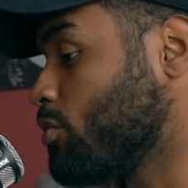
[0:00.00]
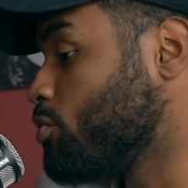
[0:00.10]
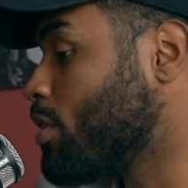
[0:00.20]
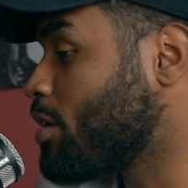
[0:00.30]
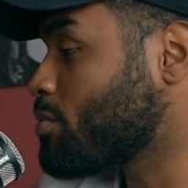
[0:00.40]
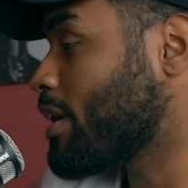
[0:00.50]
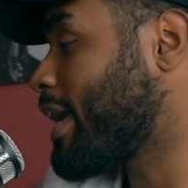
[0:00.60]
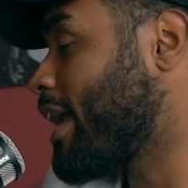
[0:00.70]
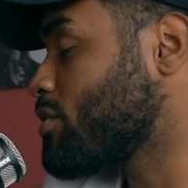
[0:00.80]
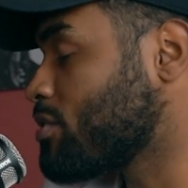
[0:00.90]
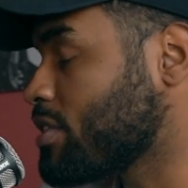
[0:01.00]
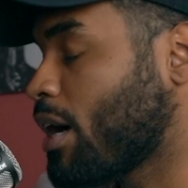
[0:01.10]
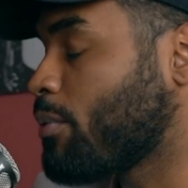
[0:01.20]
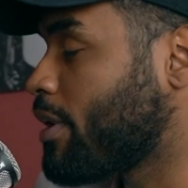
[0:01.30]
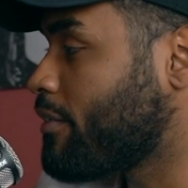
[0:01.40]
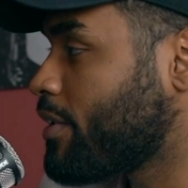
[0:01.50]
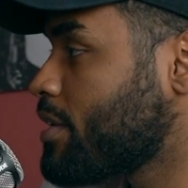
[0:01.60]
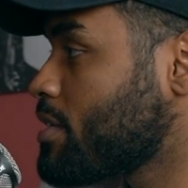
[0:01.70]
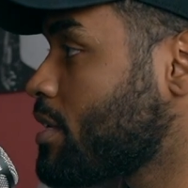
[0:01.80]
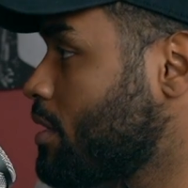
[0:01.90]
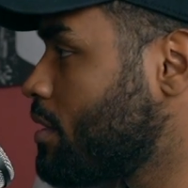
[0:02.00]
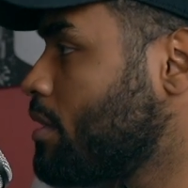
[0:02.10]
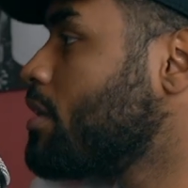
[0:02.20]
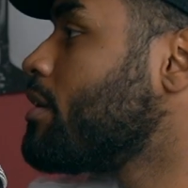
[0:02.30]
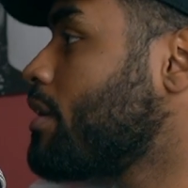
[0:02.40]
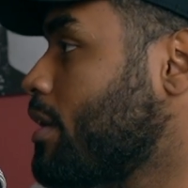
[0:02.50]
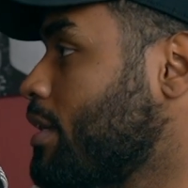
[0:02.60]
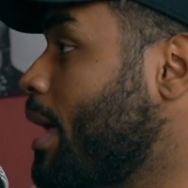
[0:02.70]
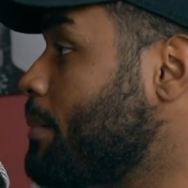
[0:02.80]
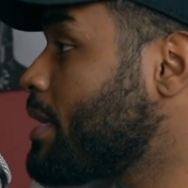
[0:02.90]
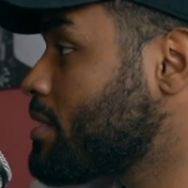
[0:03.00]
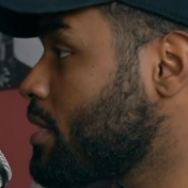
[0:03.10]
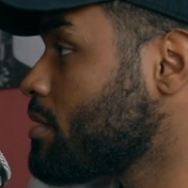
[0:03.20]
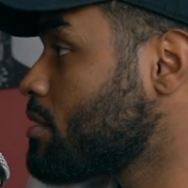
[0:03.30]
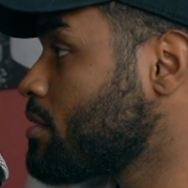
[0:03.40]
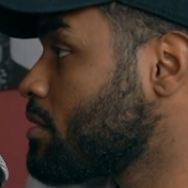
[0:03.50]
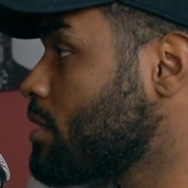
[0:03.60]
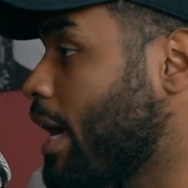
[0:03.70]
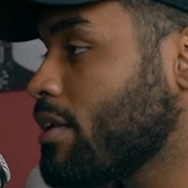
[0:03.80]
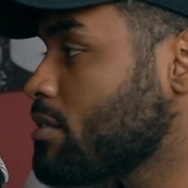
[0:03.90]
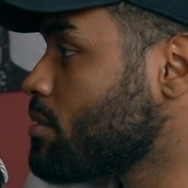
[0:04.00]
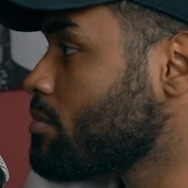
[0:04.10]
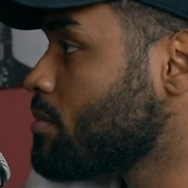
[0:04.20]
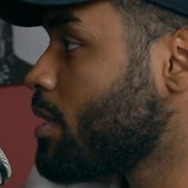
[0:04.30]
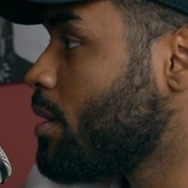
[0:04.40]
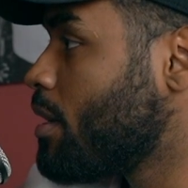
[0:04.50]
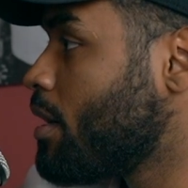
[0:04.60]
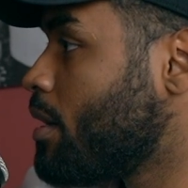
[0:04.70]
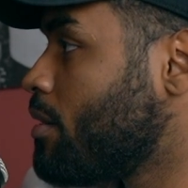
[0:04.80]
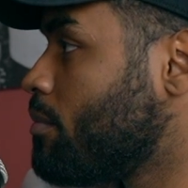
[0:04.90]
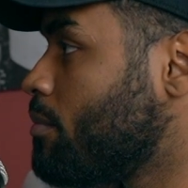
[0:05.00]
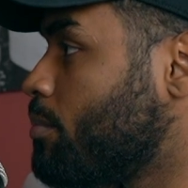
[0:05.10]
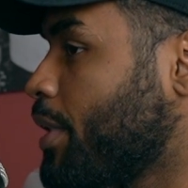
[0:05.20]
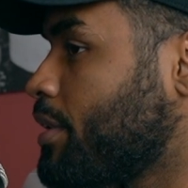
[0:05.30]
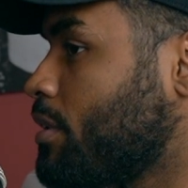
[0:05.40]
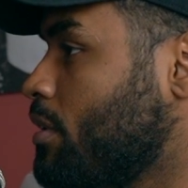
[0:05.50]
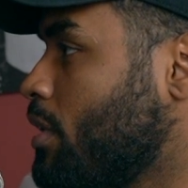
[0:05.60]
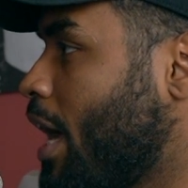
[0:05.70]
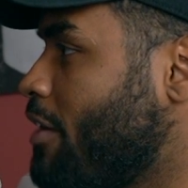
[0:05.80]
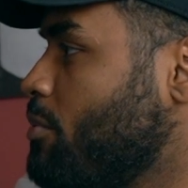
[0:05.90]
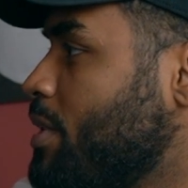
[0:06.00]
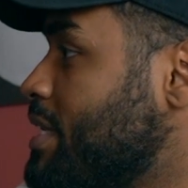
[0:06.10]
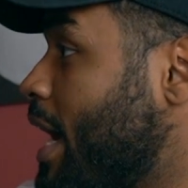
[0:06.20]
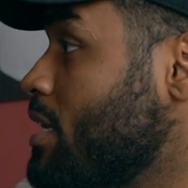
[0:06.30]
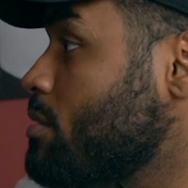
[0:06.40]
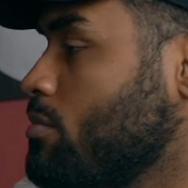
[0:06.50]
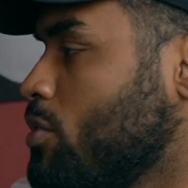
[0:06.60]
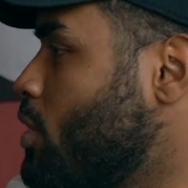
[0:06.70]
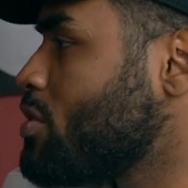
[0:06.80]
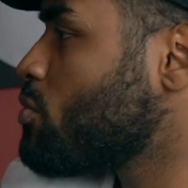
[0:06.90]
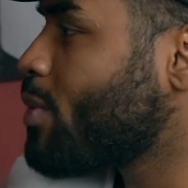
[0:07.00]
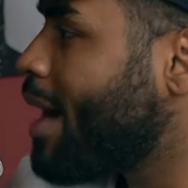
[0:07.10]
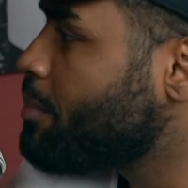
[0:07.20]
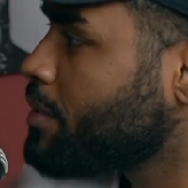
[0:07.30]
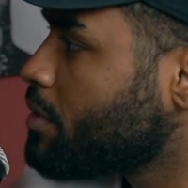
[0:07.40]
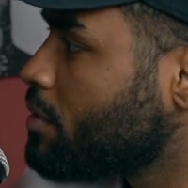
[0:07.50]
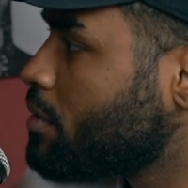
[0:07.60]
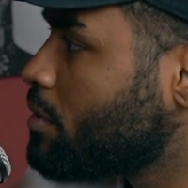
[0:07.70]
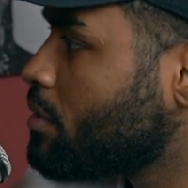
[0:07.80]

you know, you guys want to cancel this guy, whatever it is, that makes sense. Cancel him. Yeah. But everybody's canceling him. You guys don't know what happened.